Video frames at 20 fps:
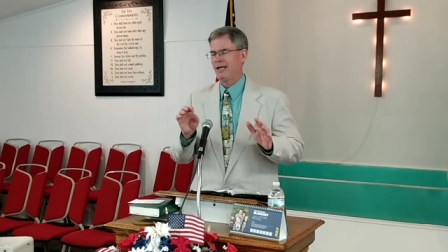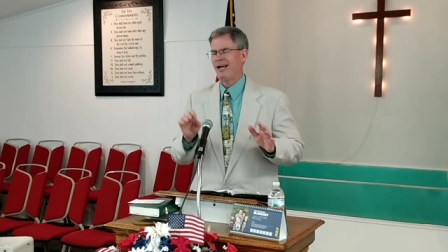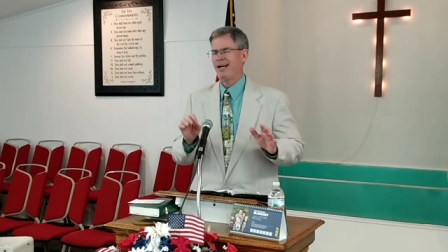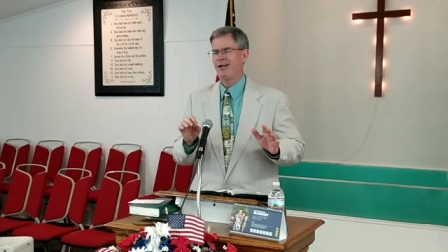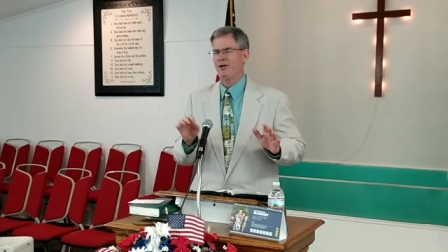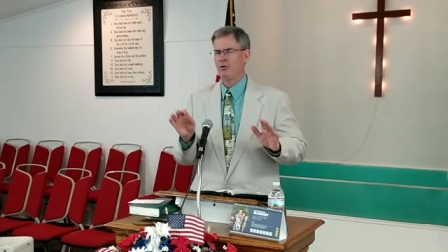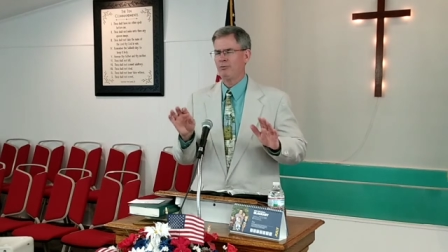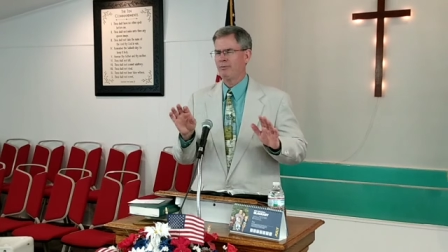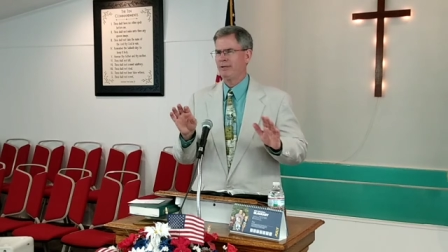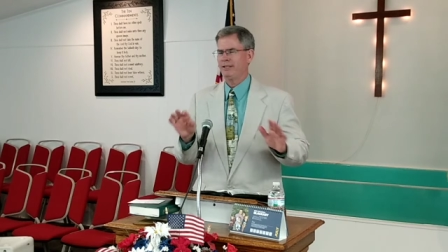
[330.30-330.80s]
I, I
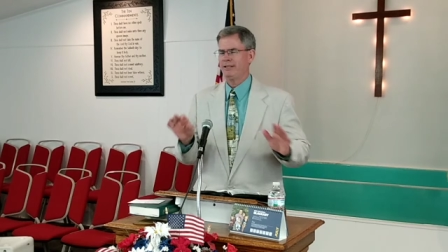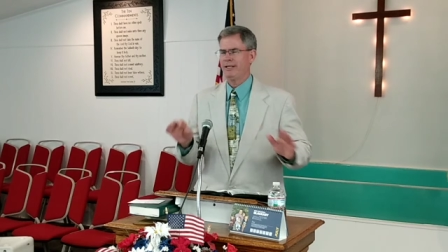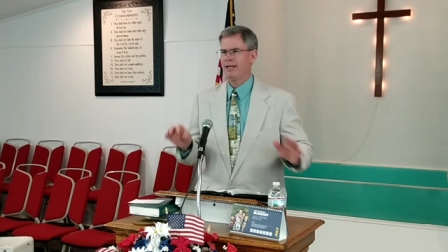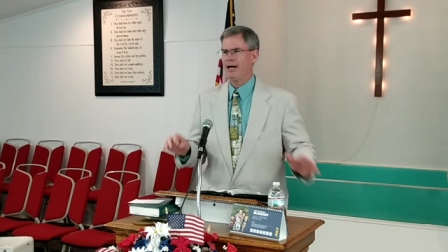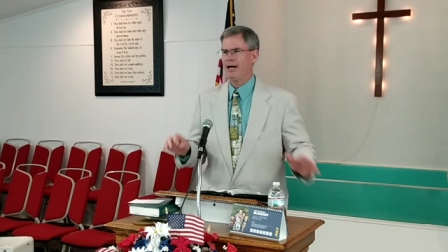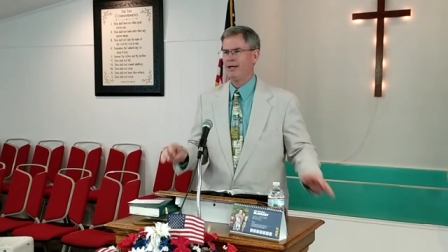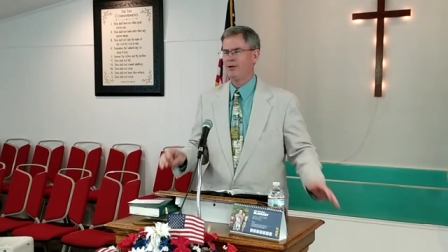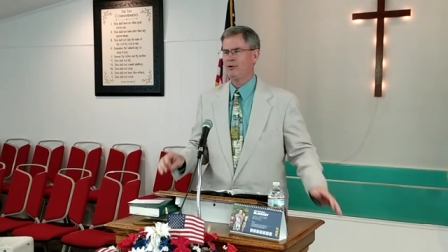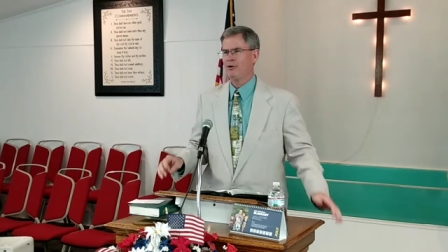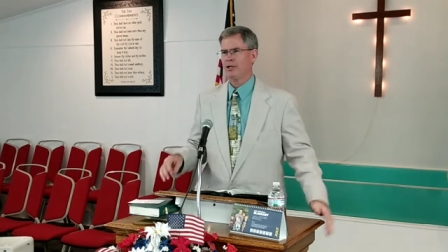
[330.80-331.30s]
don't mean to
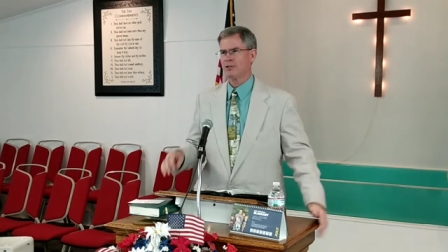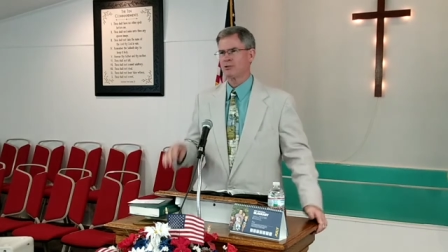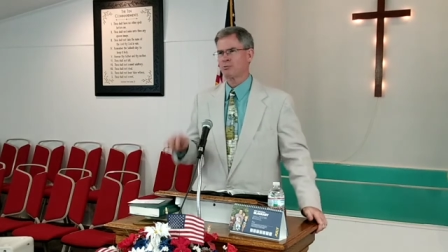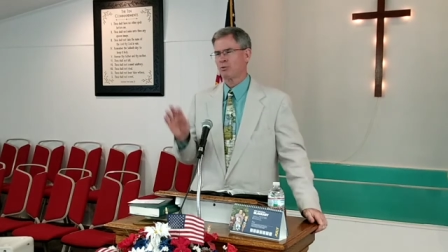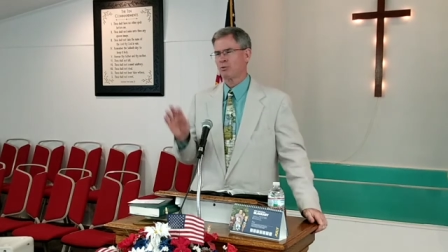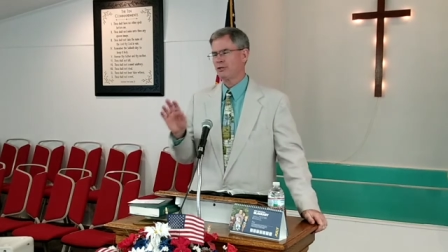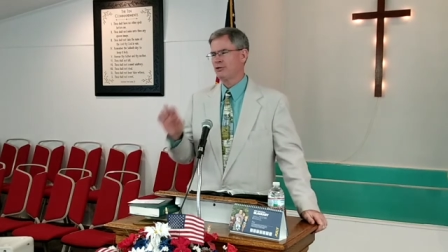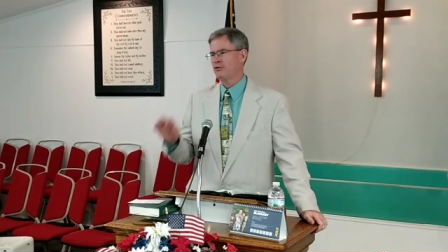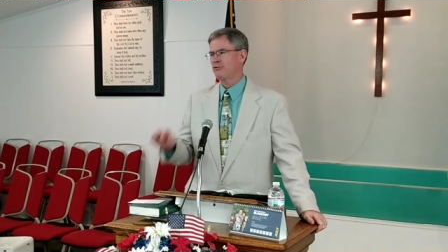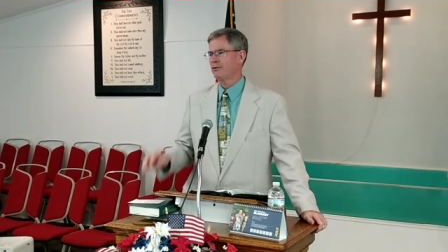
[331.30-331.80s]
digress.
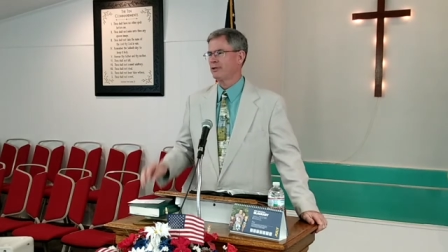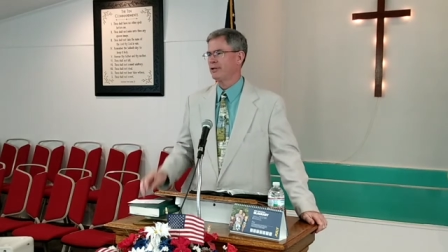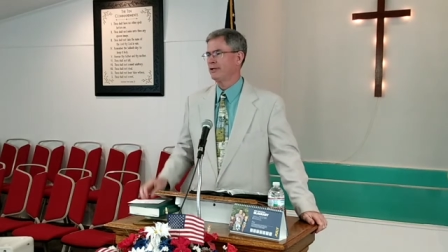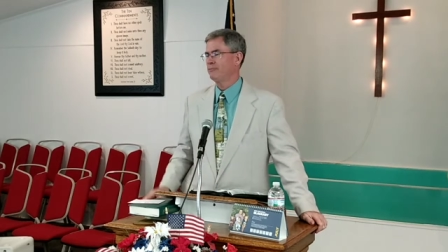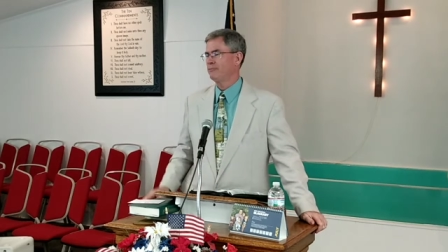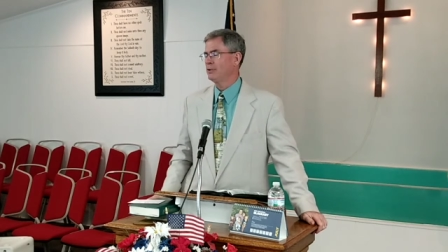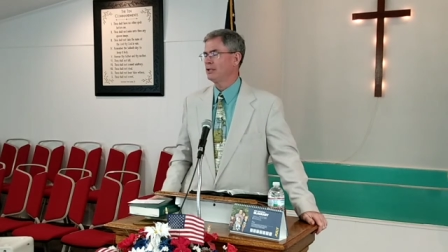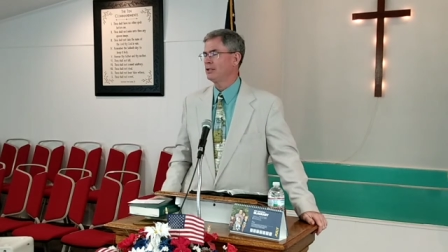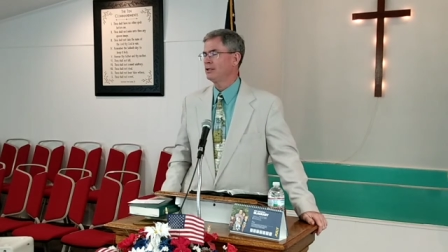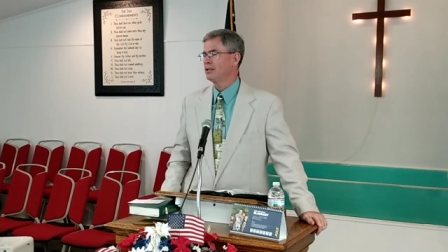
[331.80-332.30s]
Please forgive
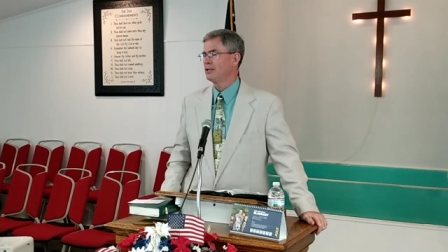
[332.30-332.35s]
me.